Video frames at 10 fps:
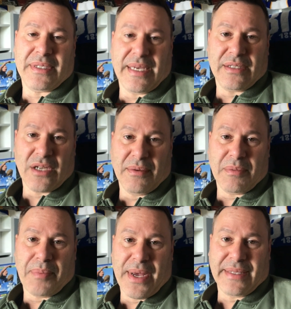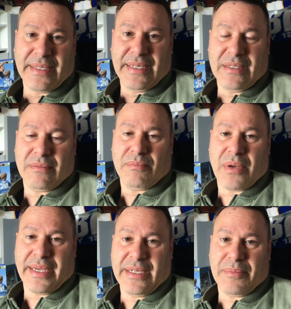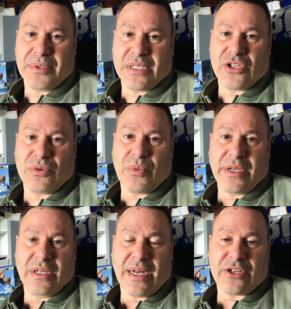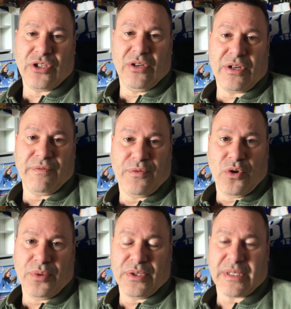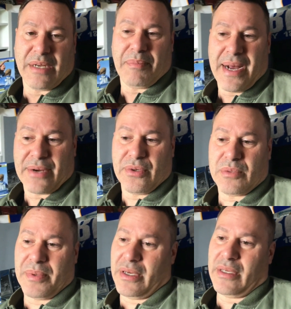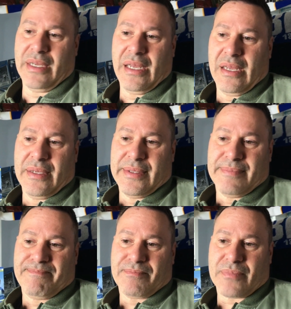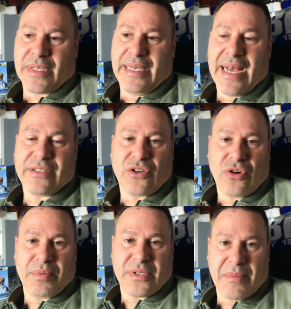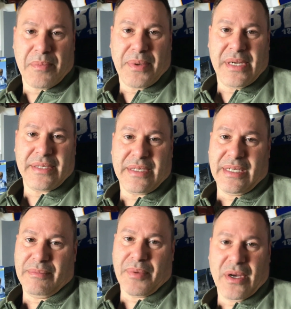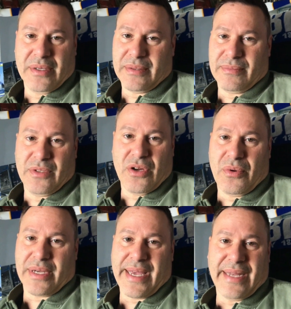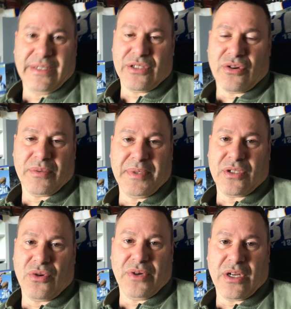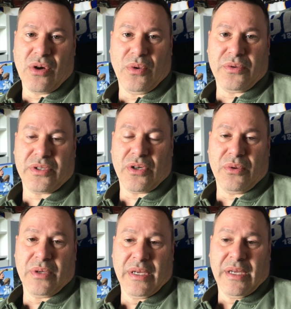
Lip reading: it takes time to bed in, play in a position where you're actually looking forward instead of backwards. But he has got some ability. But again, he's got to be scoring goals. So